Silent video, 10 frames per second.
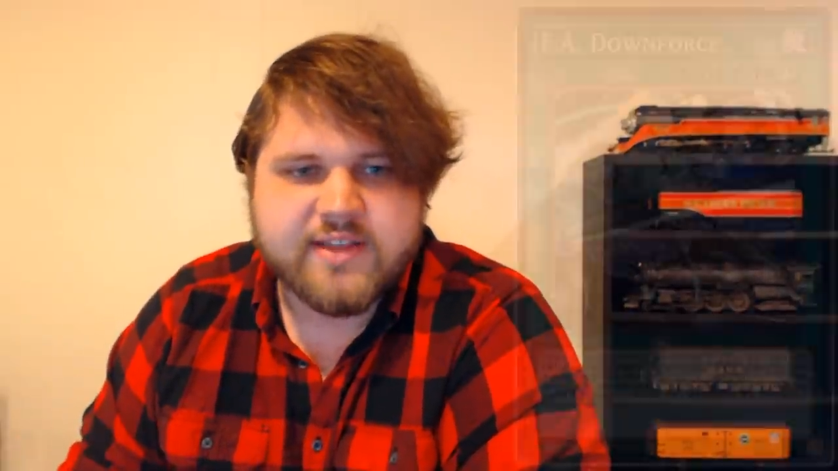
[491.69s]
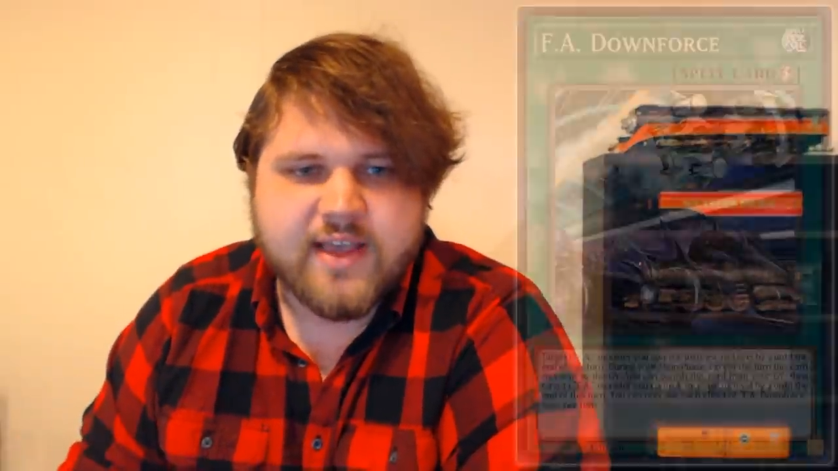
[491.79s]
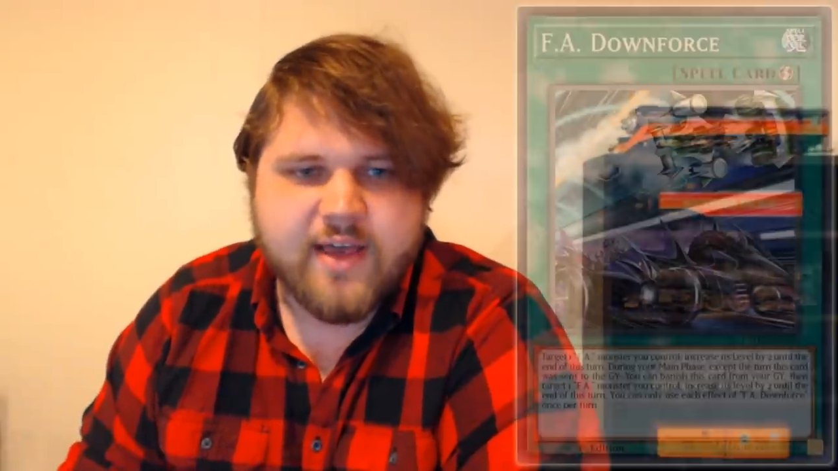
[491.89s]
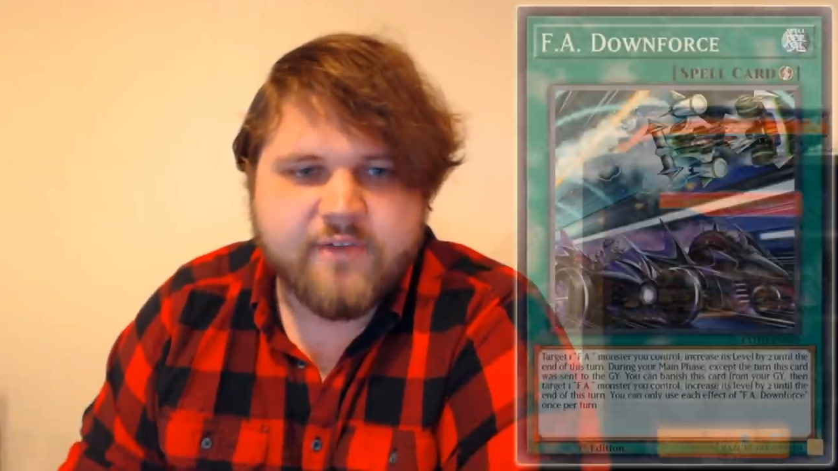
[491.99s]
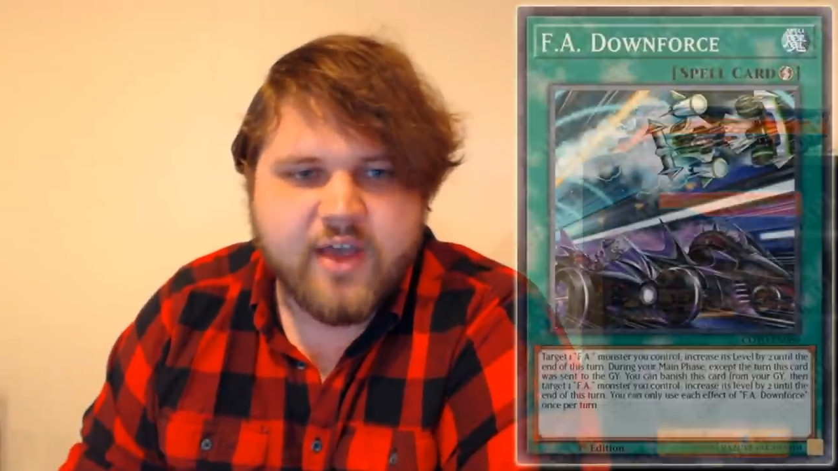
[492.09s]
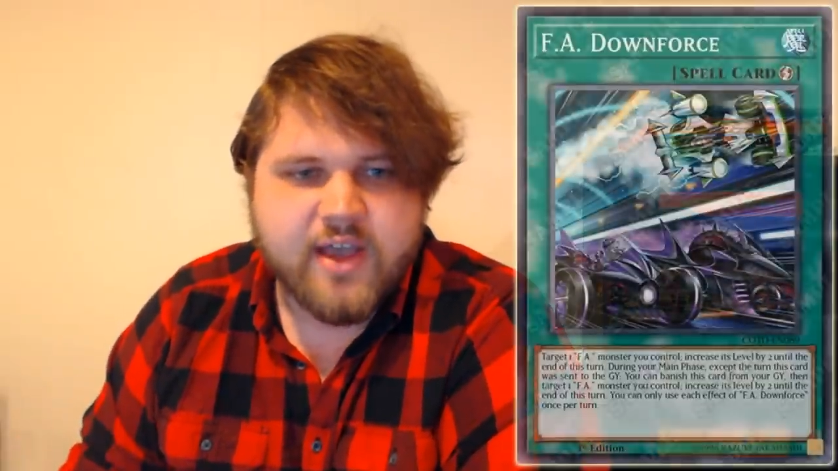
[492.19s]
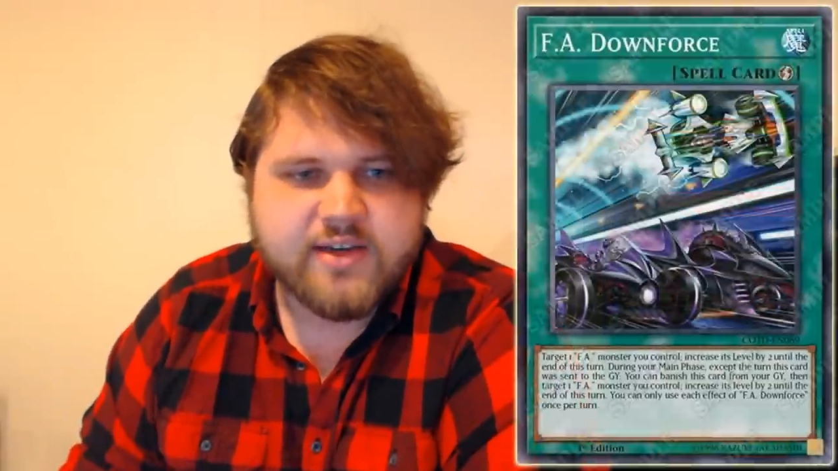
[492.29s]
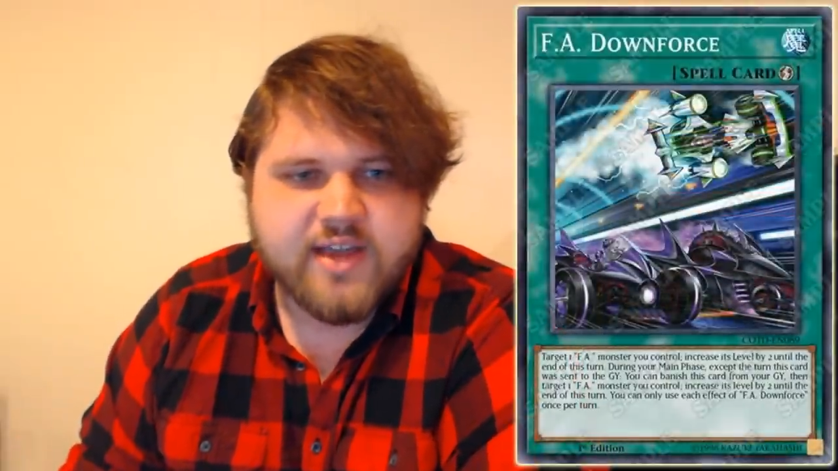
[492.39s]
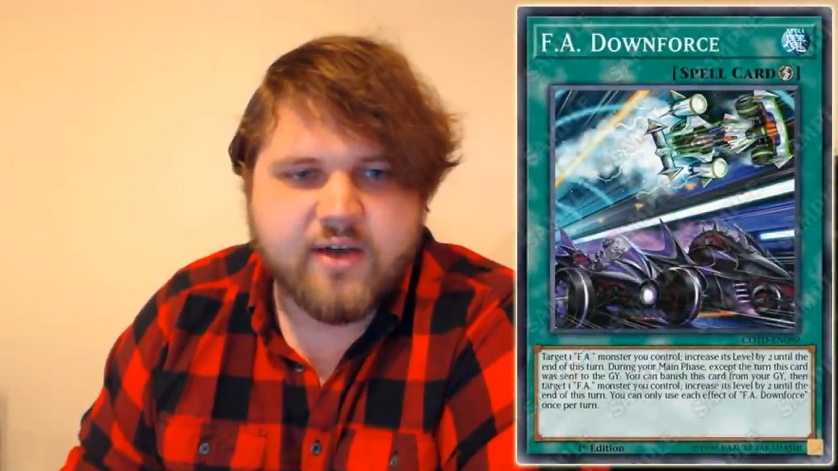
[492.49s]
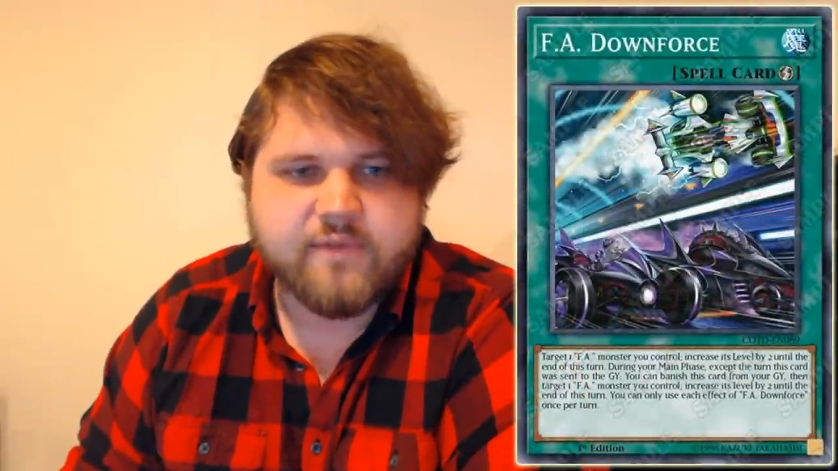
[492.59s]
is FA
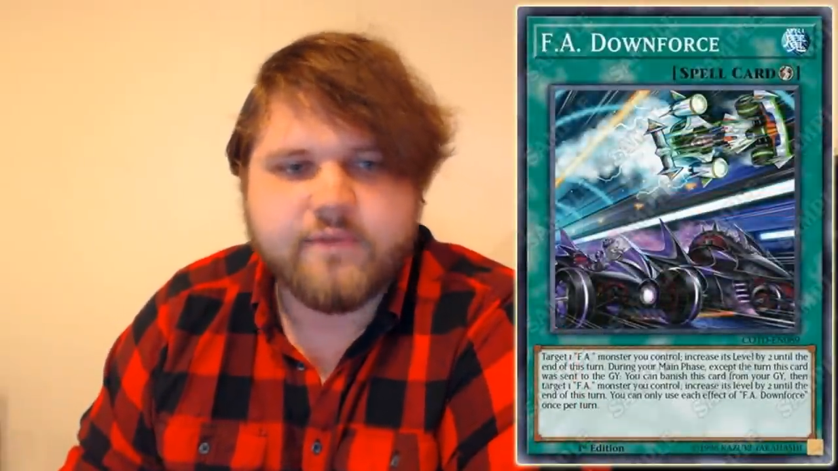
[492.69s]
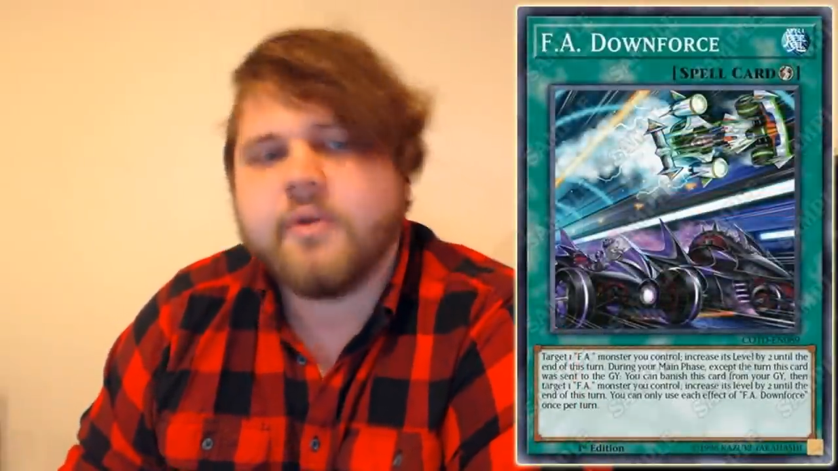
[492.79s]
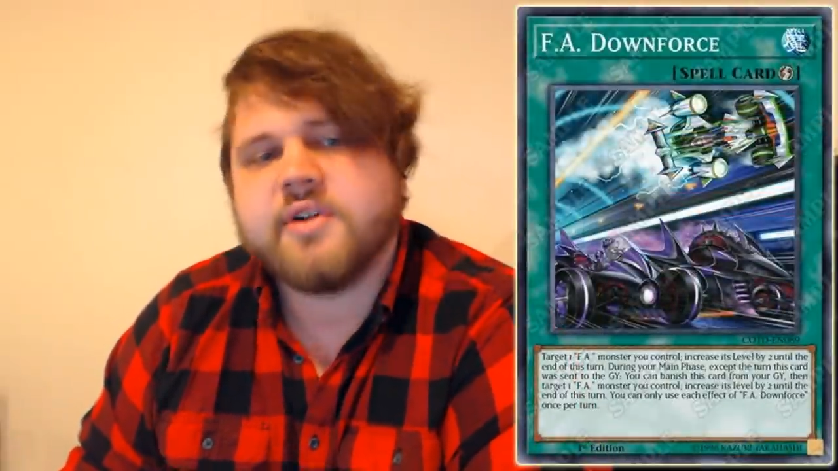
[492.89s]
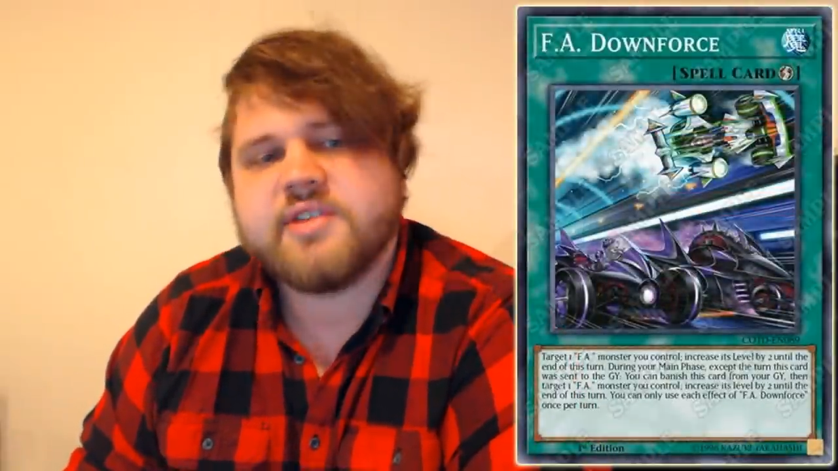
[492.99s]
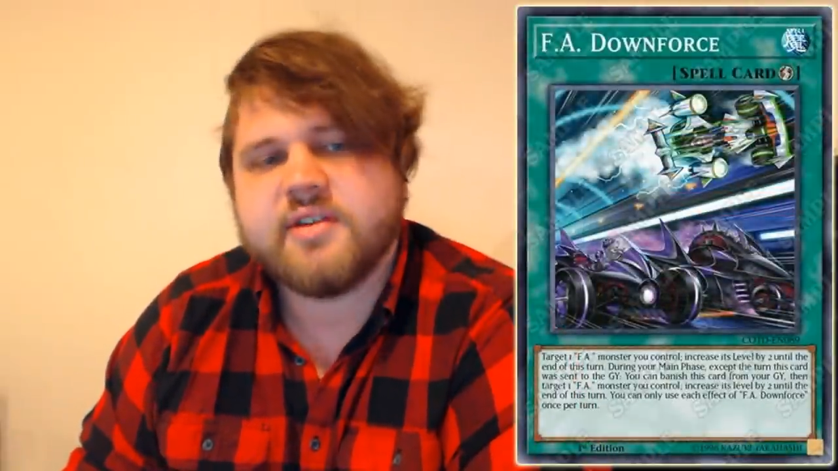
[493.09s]
Downforce.